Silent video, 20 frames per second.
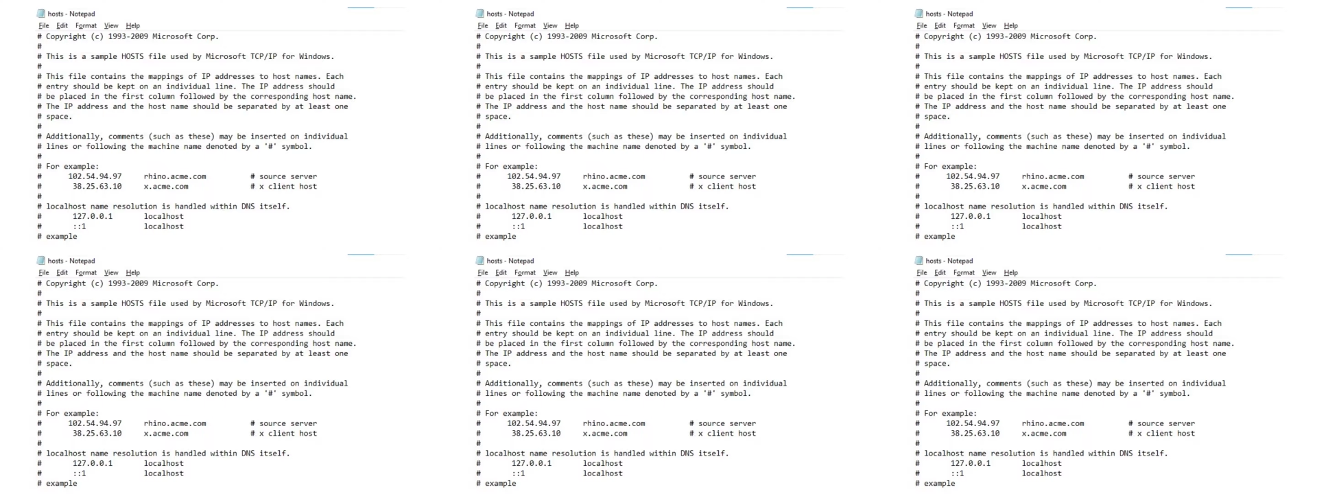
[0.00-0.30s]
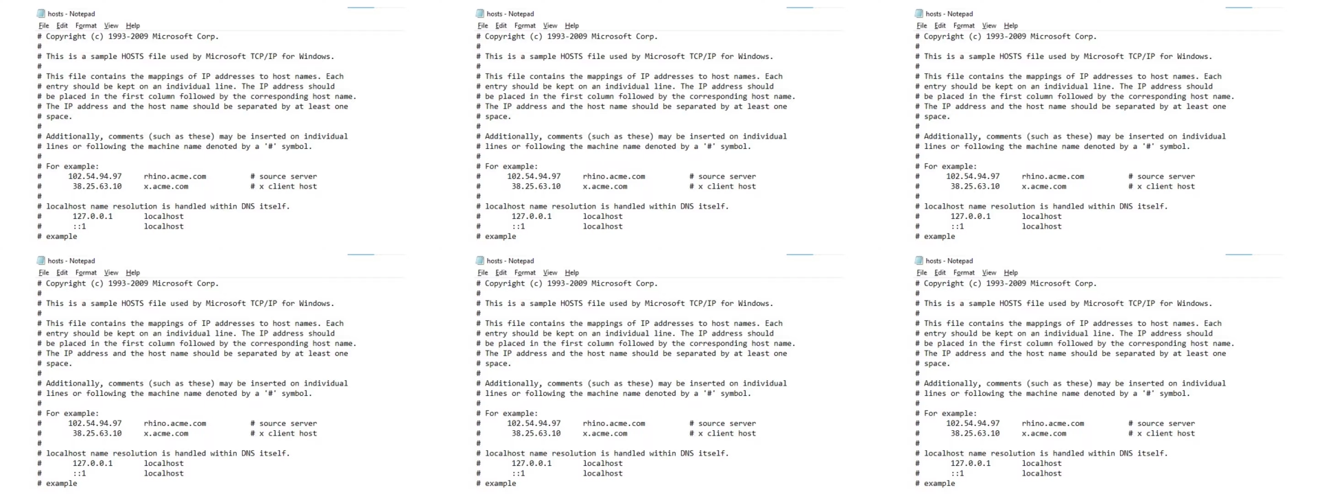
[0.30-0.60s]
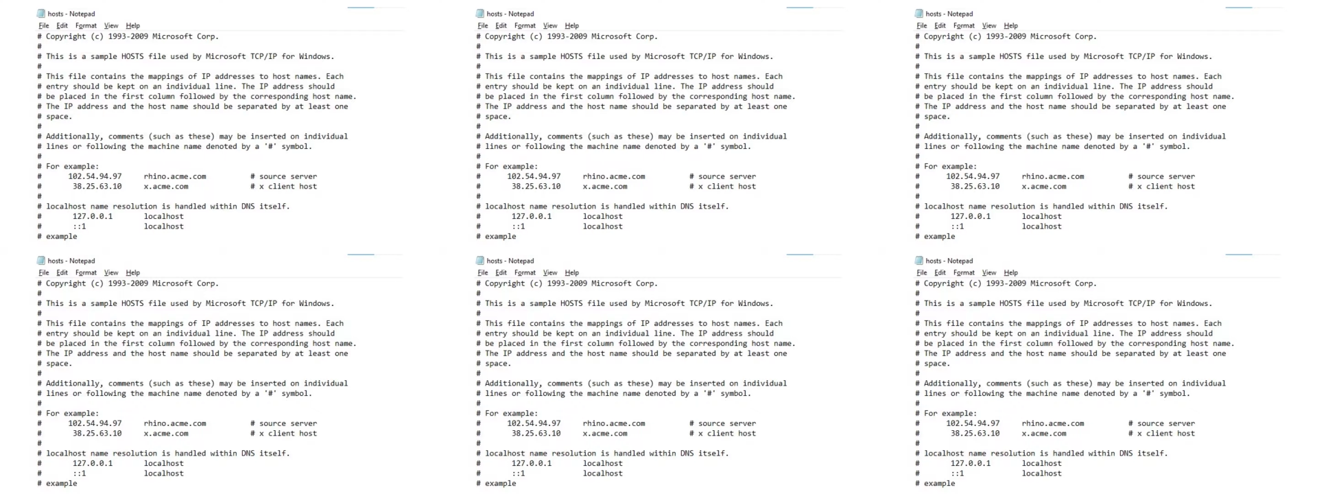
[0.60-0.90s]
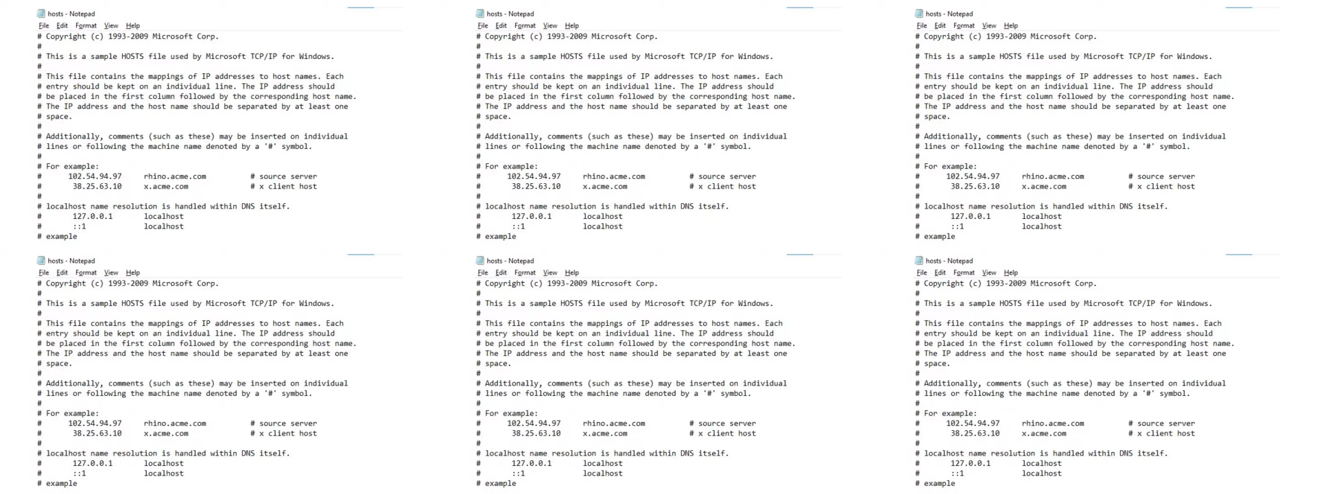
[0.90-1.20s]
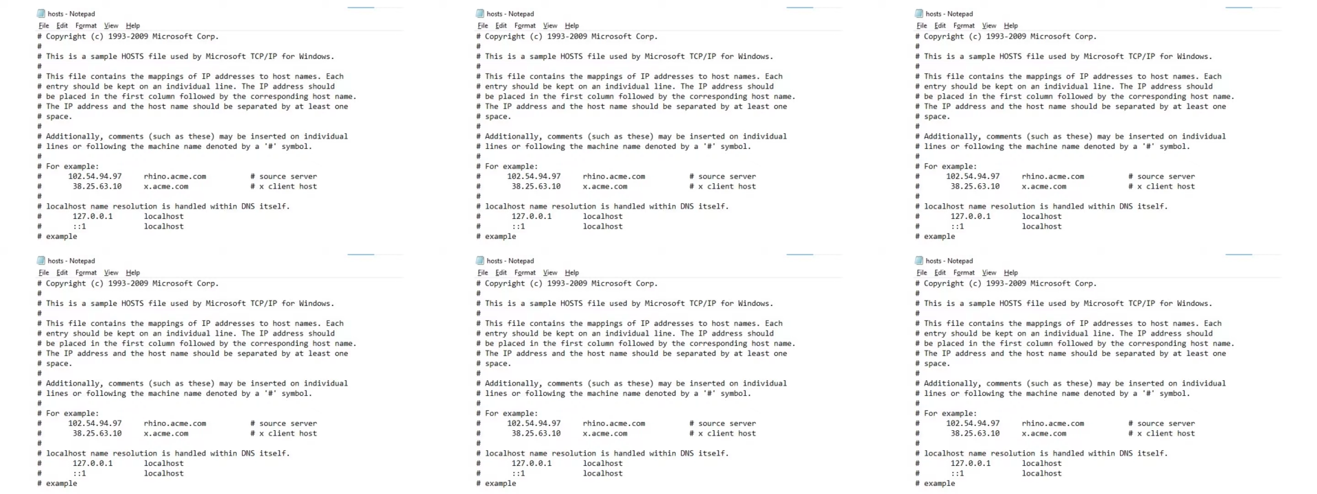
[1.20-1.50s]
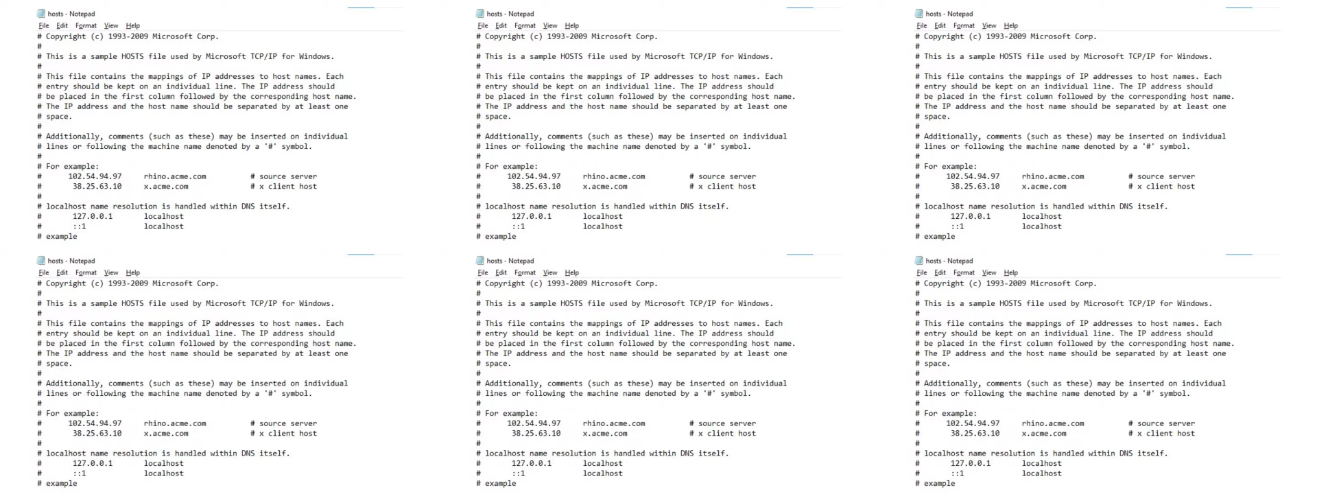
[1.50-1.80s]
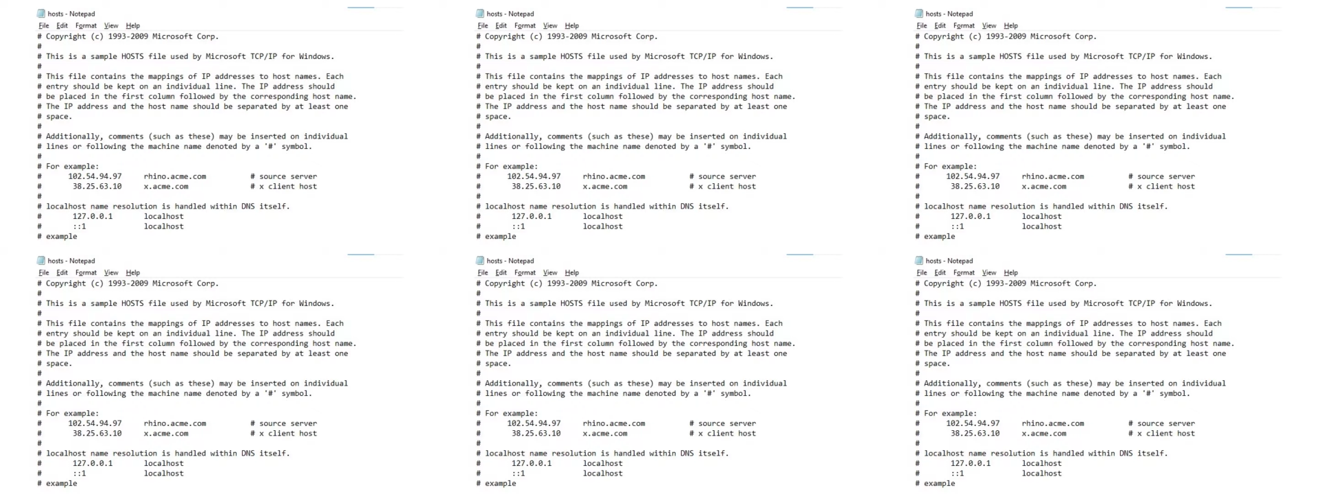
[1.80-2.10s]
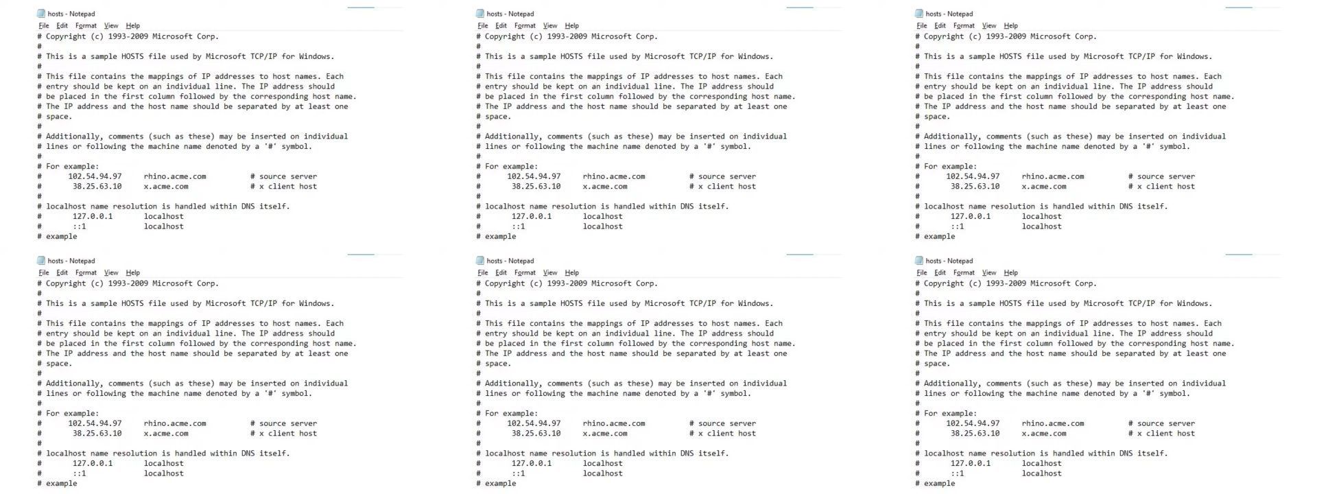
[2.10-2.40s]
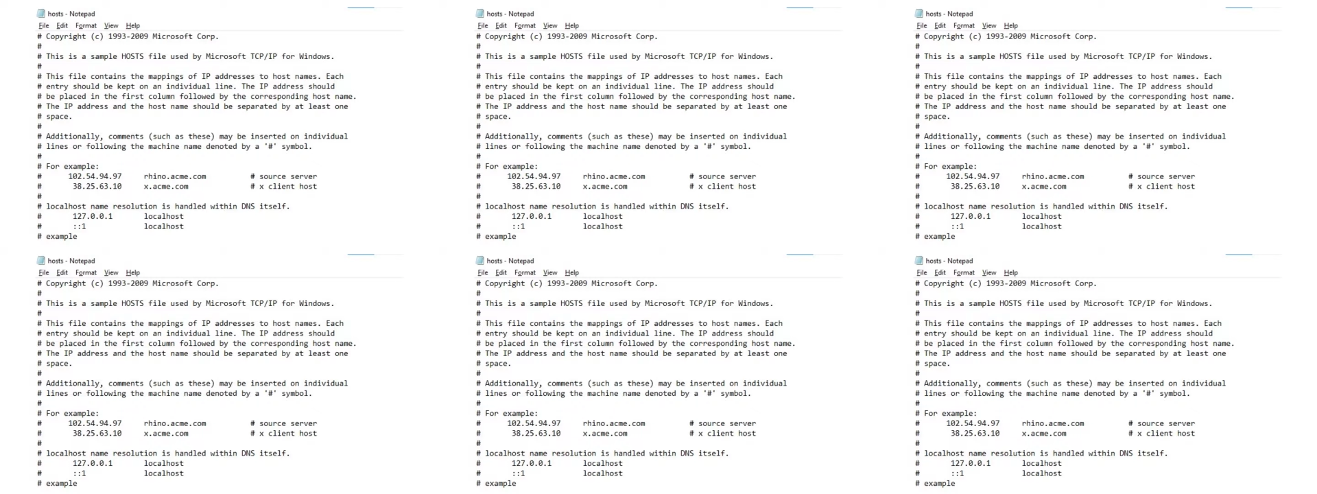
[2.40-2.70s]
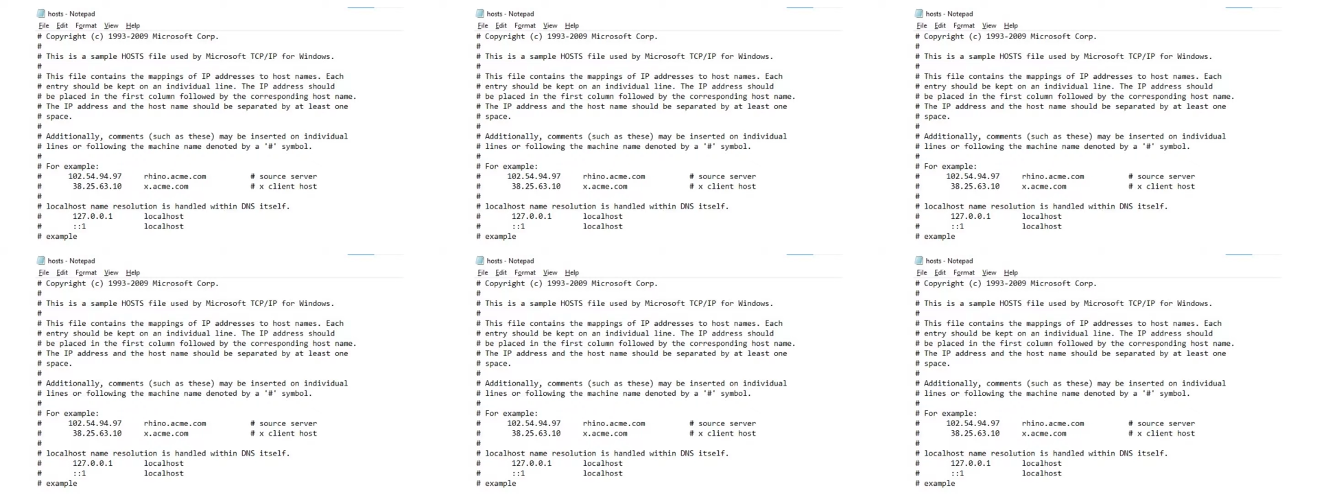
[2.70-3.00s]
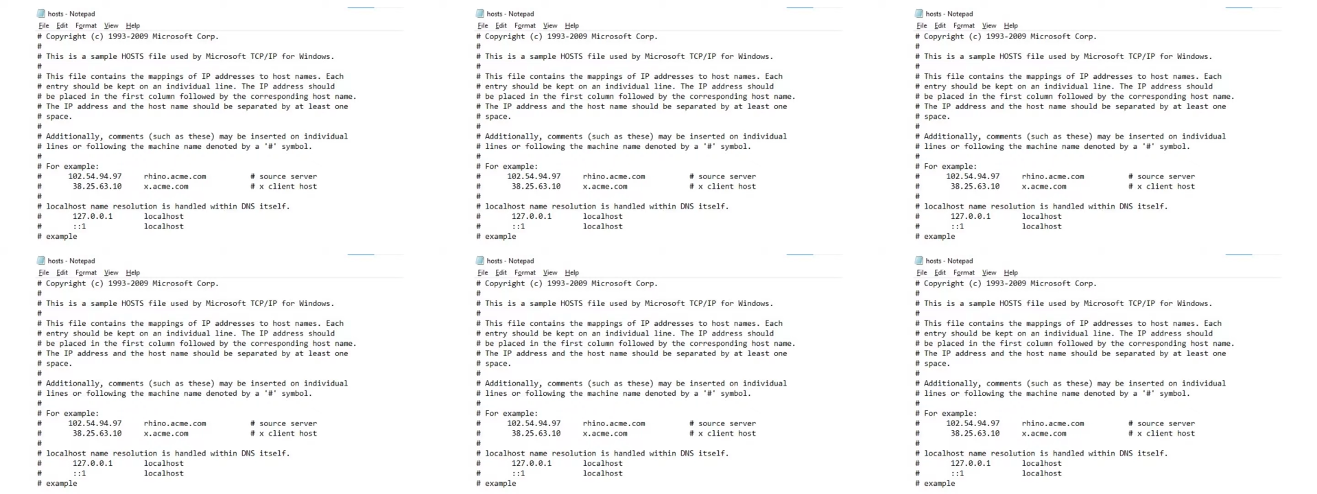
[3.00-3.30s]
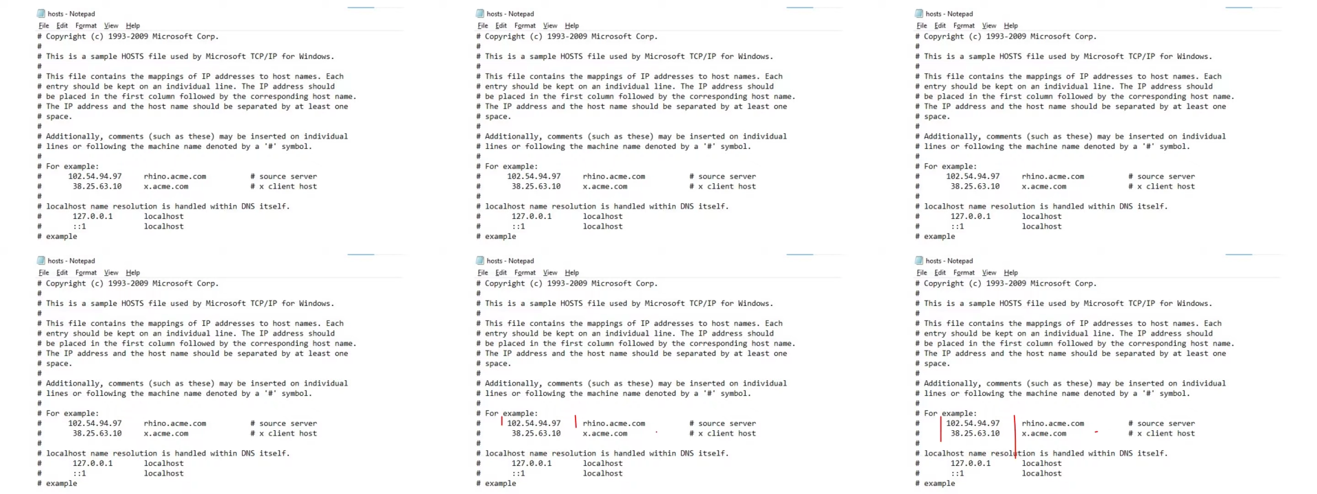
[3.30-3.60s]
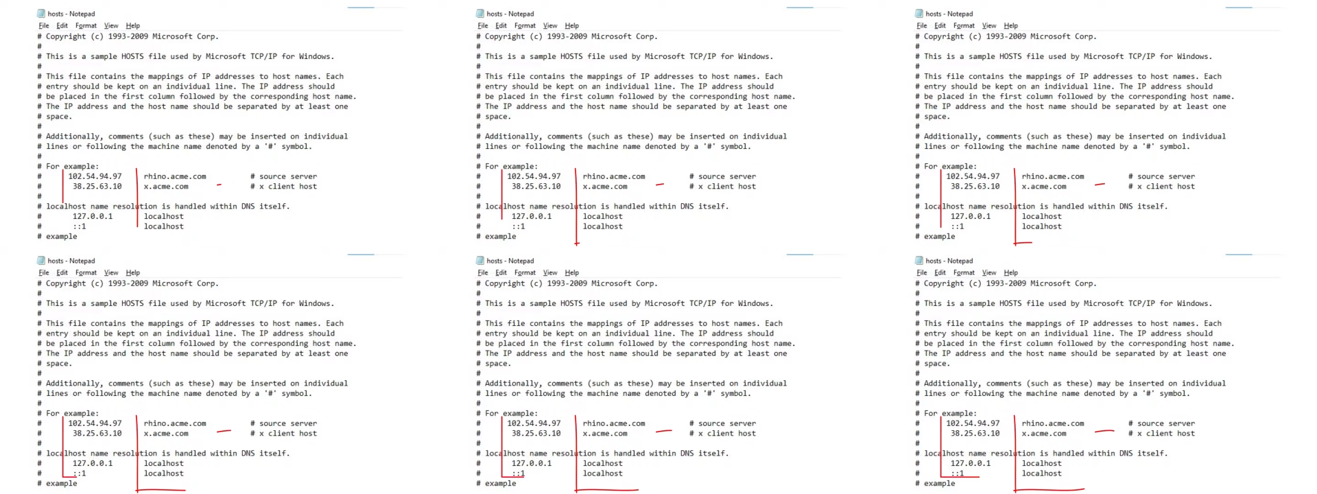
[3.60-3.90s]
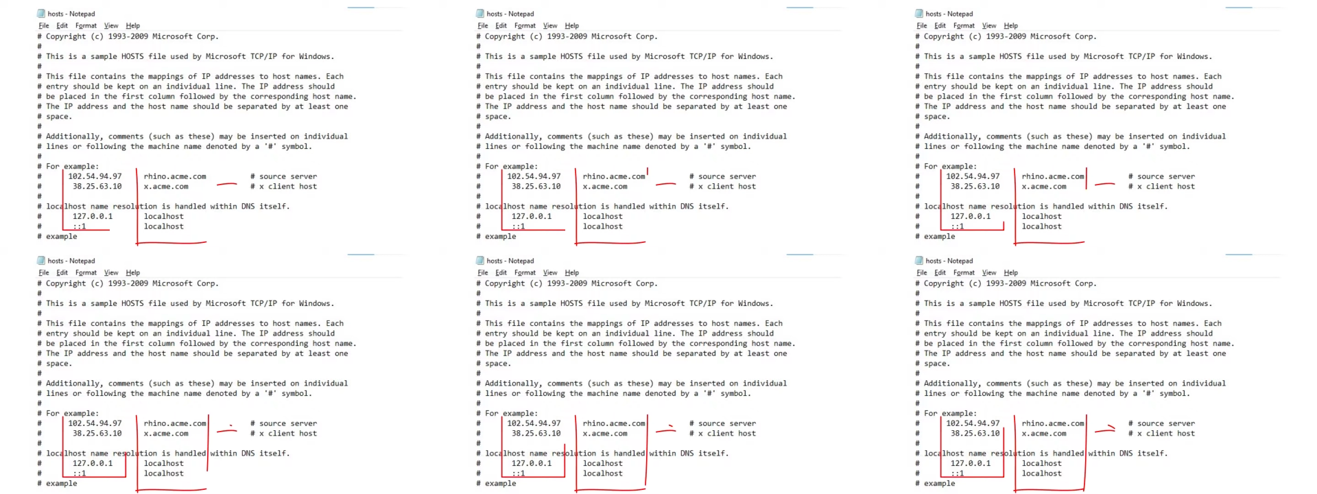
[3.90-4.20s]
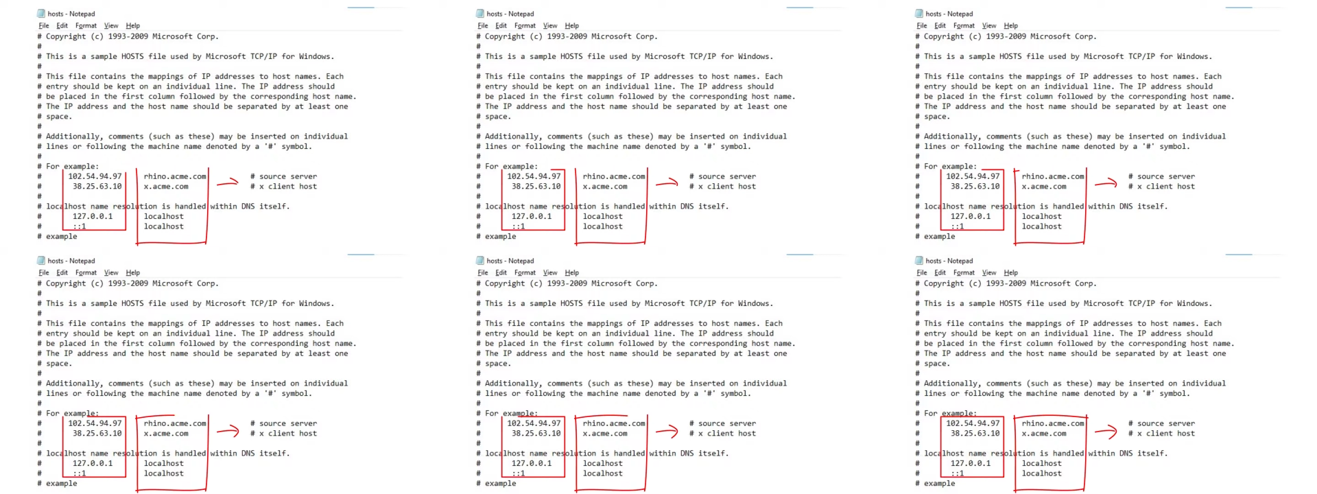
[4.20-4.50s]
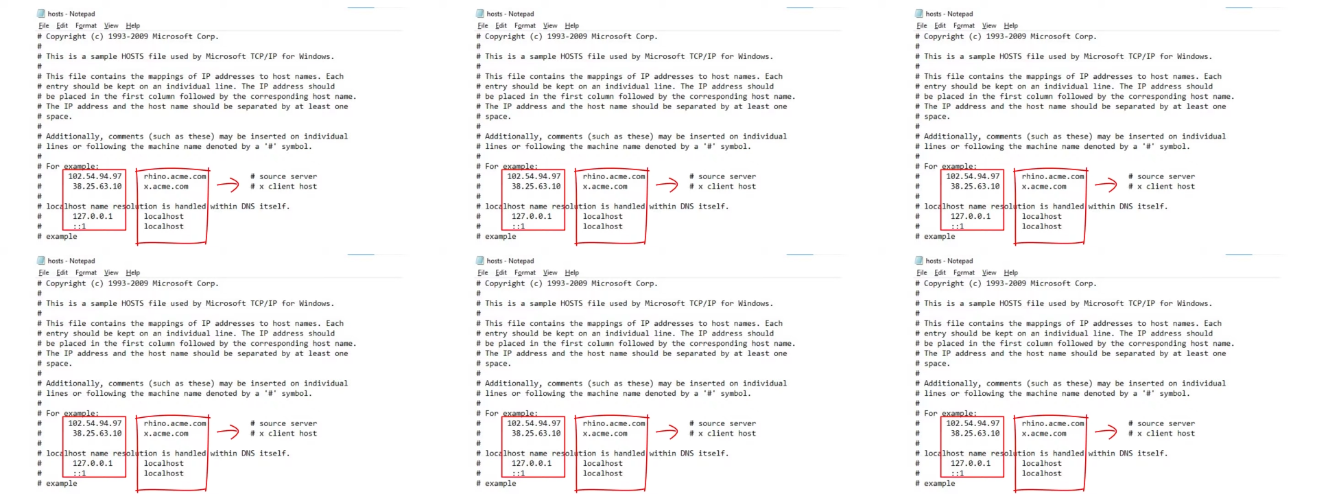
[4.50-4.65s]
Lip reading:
(no speaker visible)